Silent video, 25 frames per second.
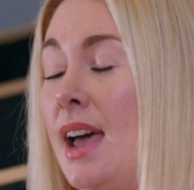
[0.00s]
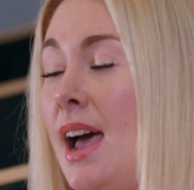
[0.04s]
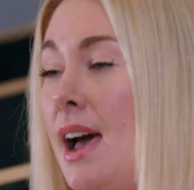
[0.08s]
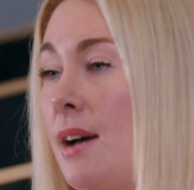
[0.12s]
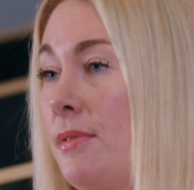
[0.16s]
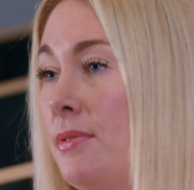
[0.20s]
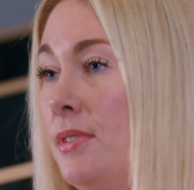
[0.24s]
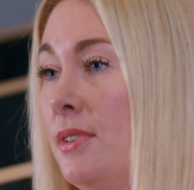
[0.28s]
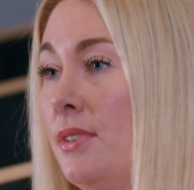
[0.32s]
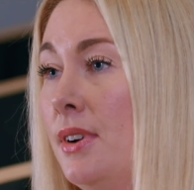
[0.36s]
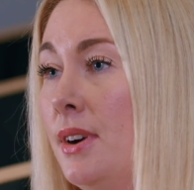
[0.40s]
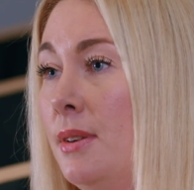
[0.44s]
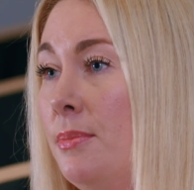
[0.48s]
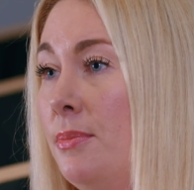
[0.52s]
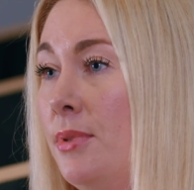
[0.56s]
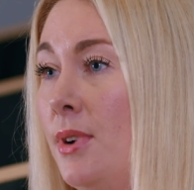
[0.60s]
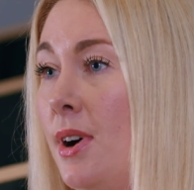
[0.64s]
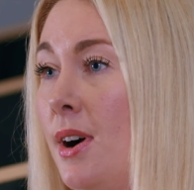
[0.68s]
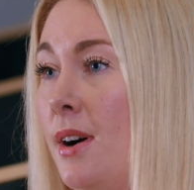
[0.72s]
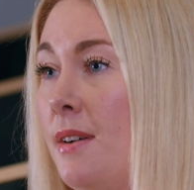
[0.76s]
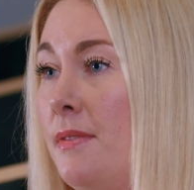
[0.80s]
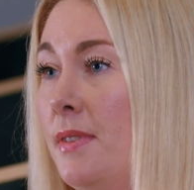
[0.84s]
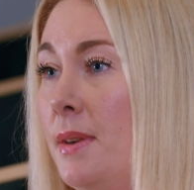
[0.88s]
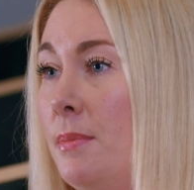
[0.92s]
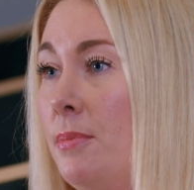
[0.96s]
have your own
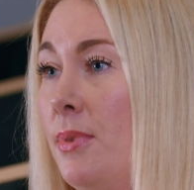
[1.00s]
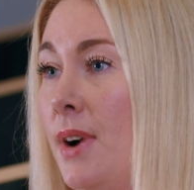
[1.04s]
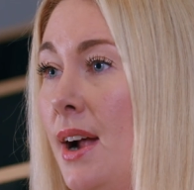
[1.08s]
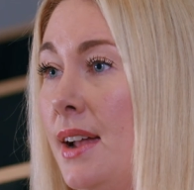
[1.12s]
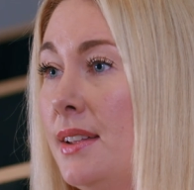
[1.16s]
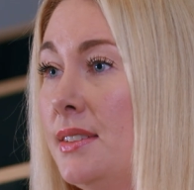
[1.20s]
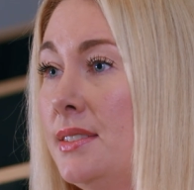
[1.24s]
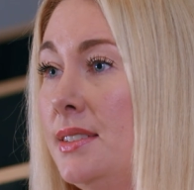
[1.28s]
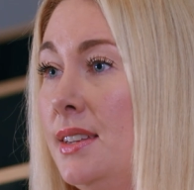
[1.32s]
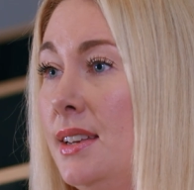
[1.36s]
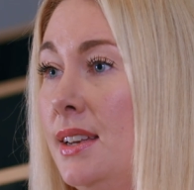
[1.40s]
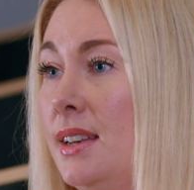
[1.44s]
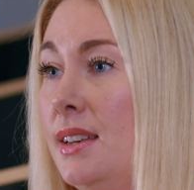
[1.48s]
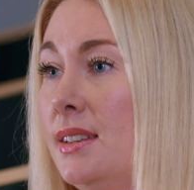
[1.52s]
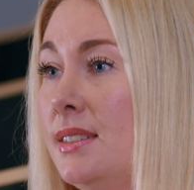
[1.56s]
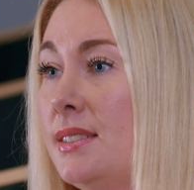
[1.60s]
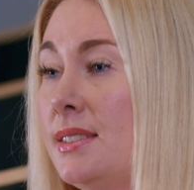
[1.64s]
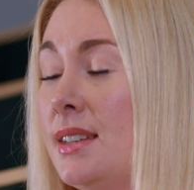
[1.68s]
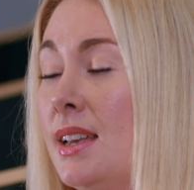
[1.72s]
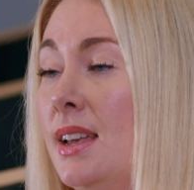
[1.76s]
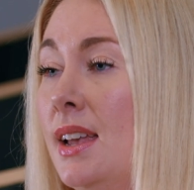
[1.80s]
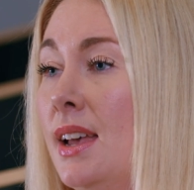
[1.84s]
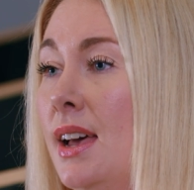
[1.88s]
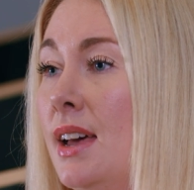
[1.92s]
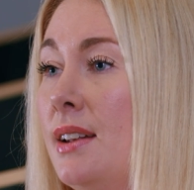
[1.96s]
private practice,
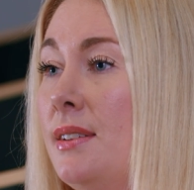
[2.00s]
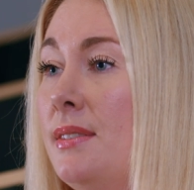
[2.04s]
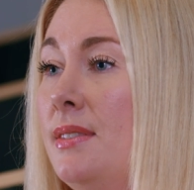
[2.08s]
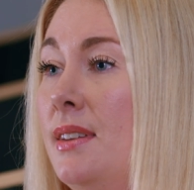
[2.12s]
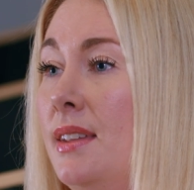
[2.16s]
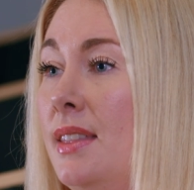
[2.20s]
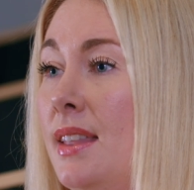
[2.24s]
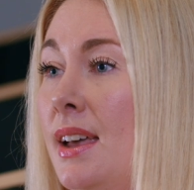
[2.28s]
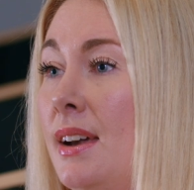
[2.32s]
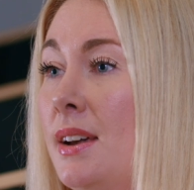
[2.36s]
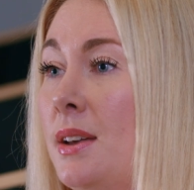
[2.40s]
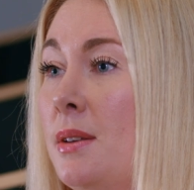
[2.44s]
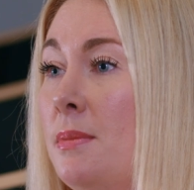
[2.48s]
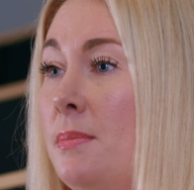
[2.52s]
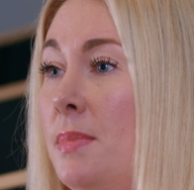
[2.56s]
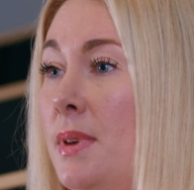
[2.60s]
and I think that can